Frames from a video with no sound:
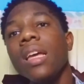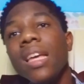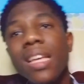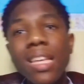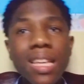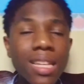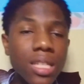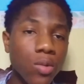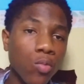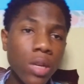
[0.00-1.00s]
He
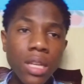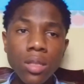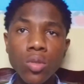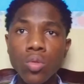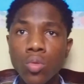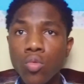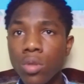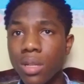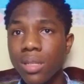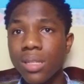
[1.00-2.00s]
is willing to do
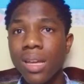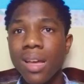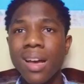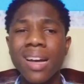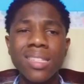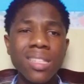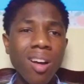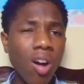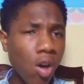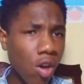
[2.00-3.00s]
this
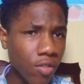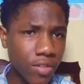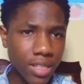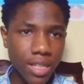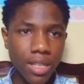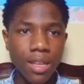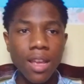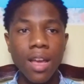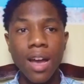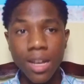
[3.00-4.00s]
as
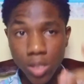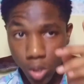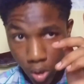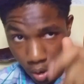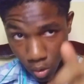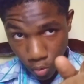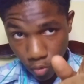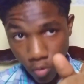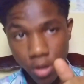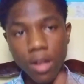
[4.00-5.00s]
often as
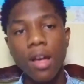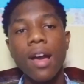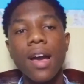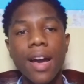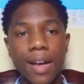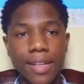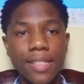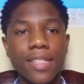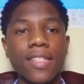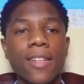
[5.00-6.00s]
you
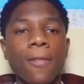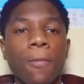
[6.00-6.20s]
ask.